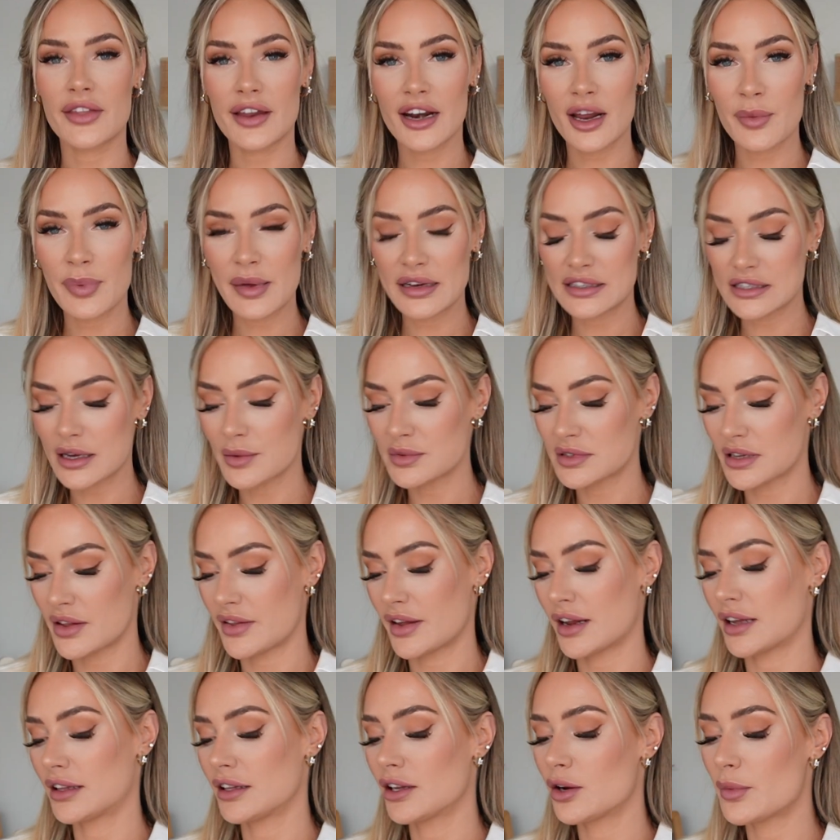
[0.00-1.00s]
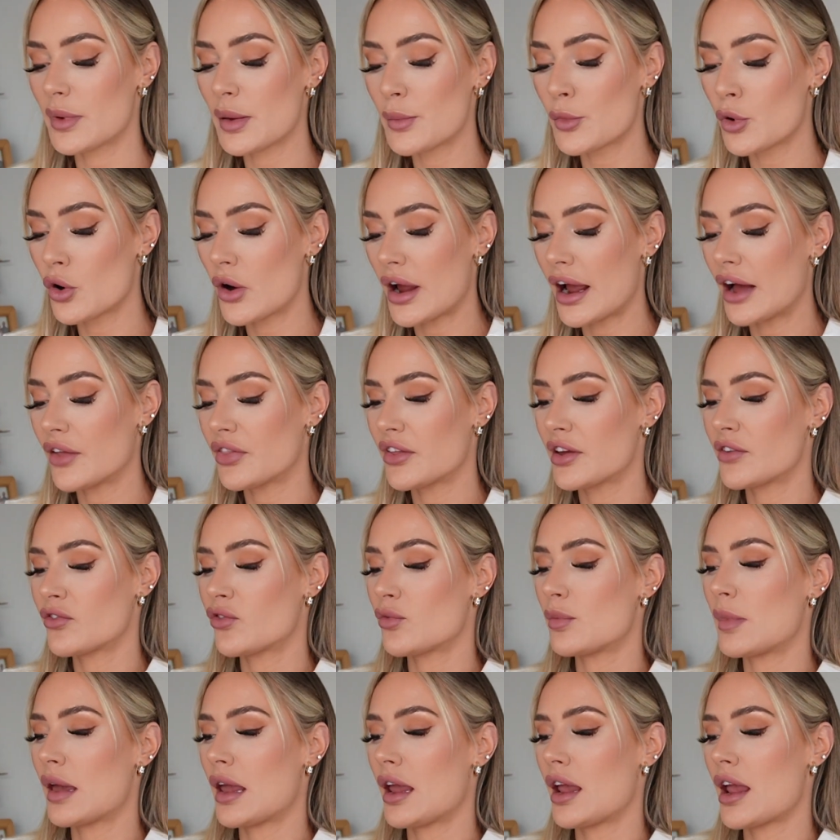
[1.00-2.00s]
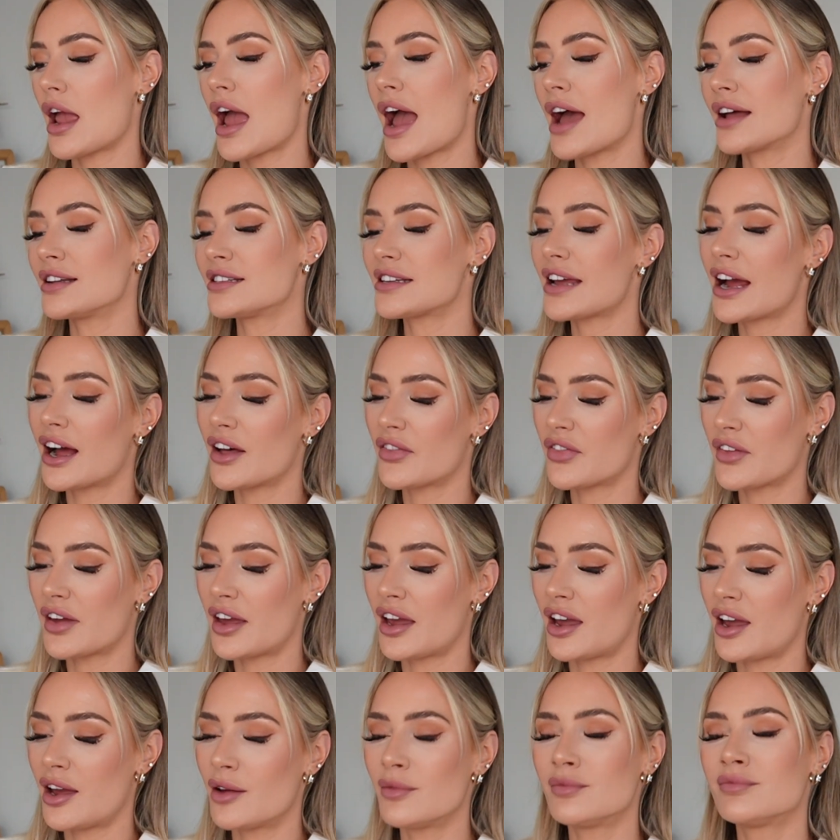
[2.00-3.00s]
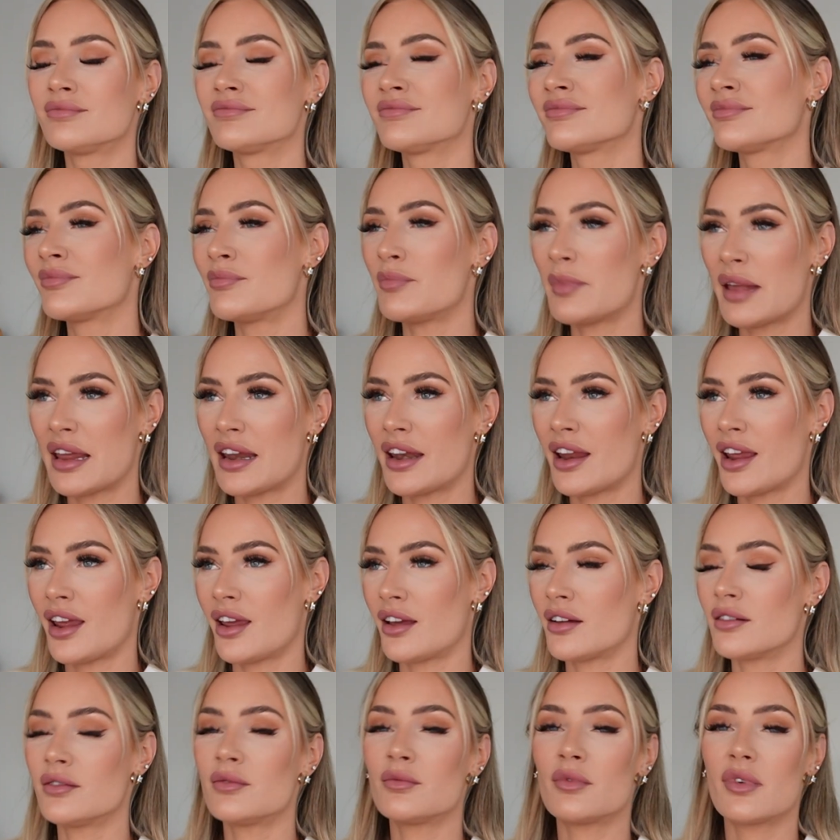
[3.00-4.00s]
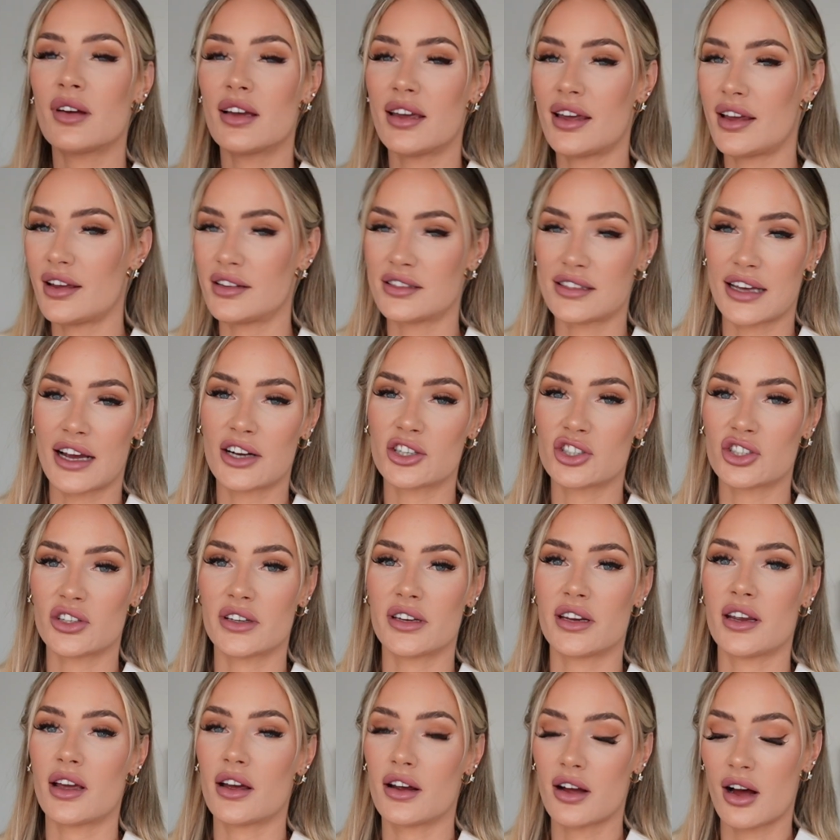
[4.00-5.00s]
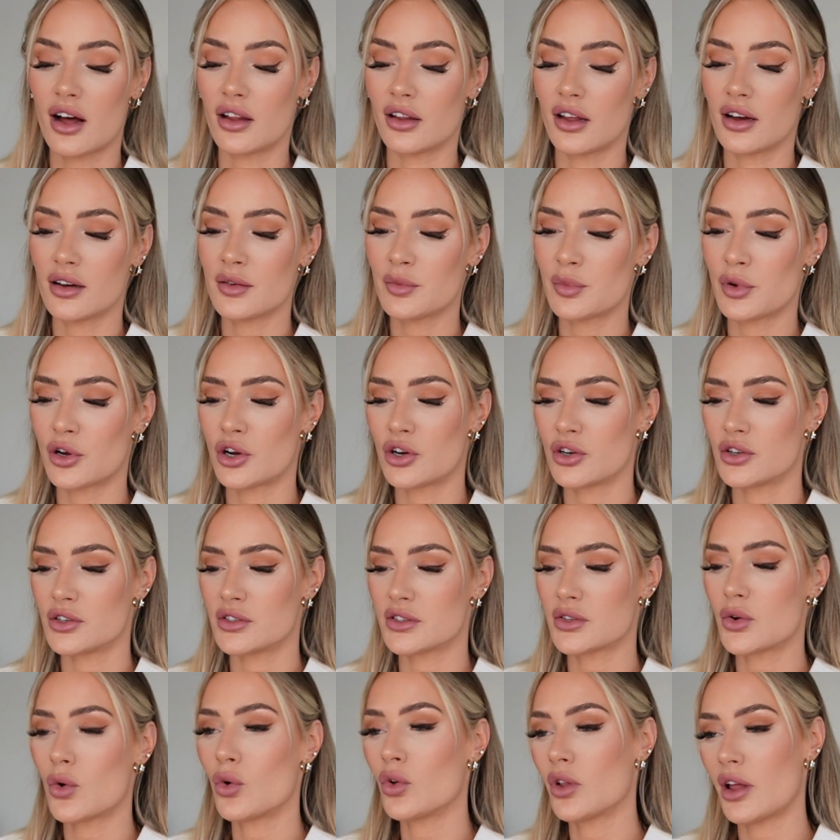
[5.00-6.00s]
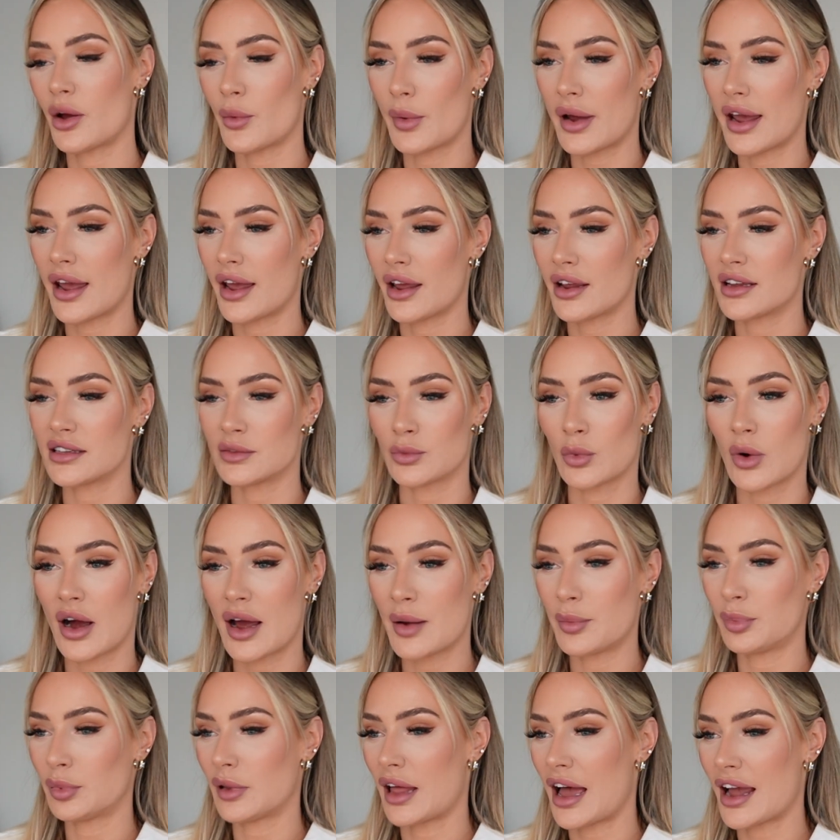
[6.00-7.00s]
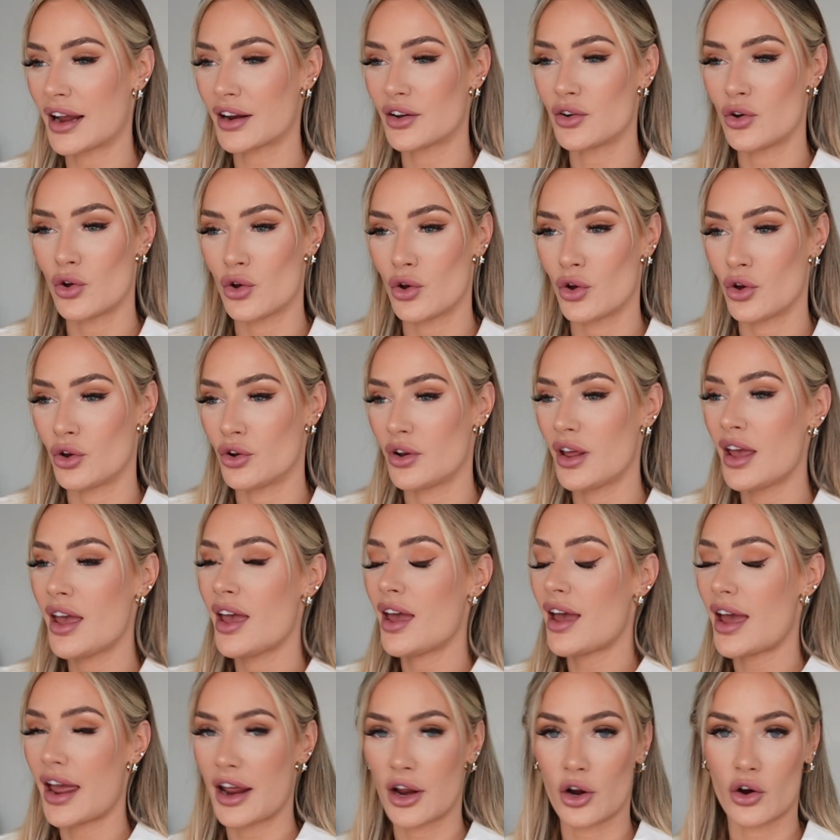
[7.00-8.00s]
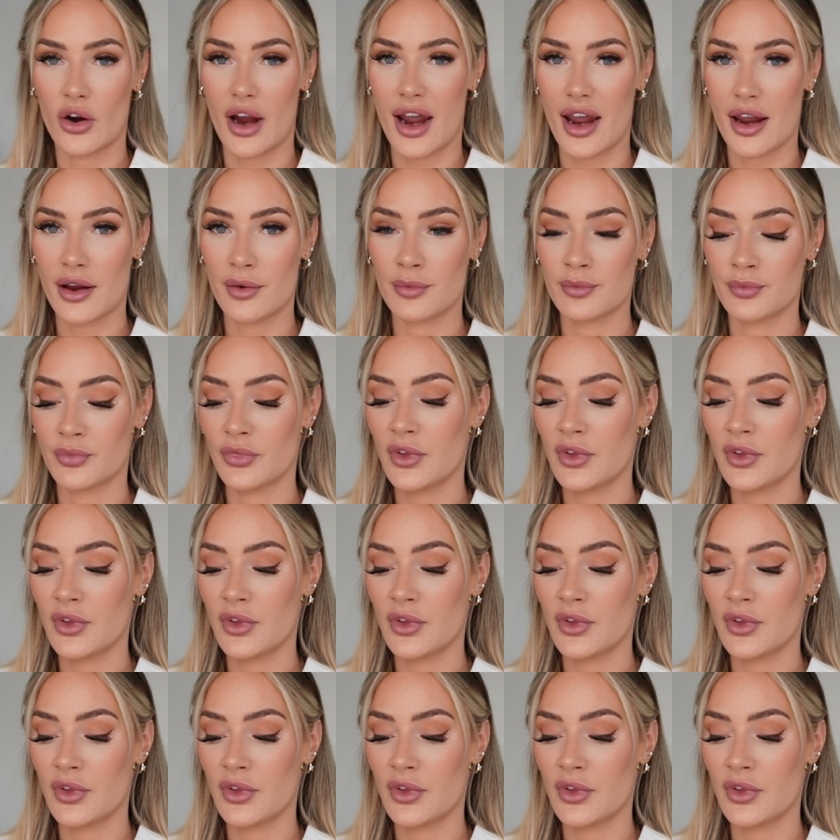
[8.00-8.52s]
Then I picked up something a little bit more out there for me, and out there meaning it's actually a color, because all I wear is white, black, nude, and gray.